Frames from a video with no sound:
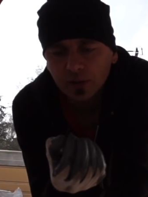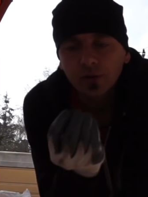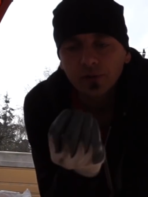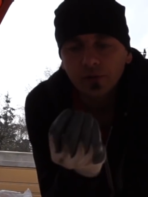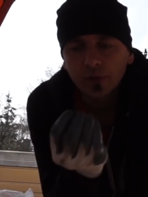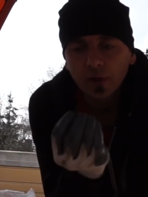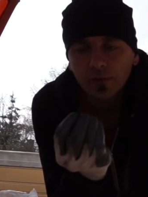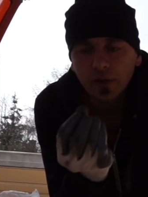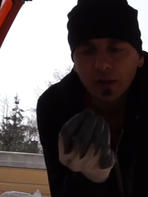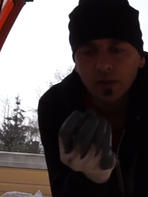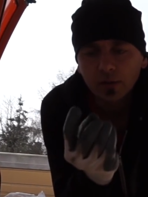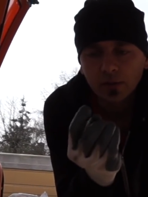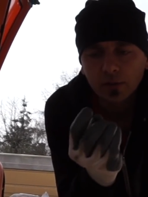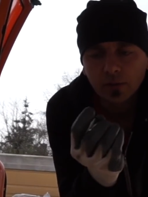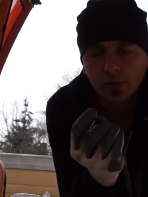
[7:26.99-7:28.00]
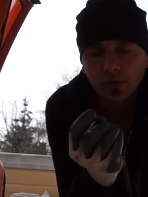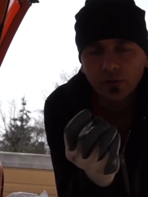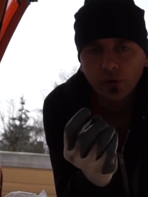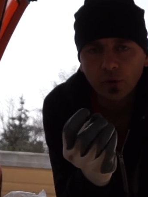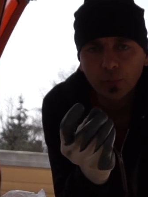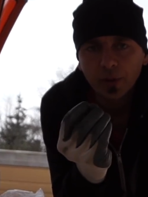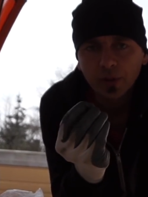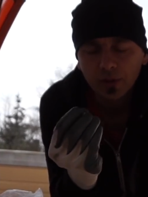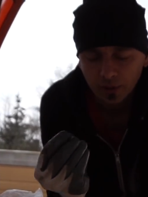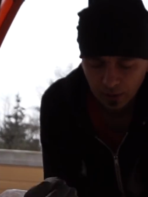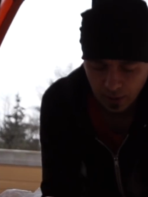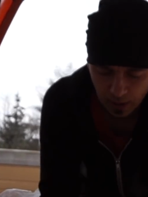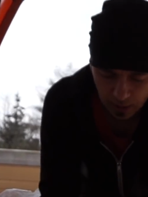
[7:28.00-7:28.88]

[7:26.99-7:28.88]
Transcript: So they have like a little drill bit on the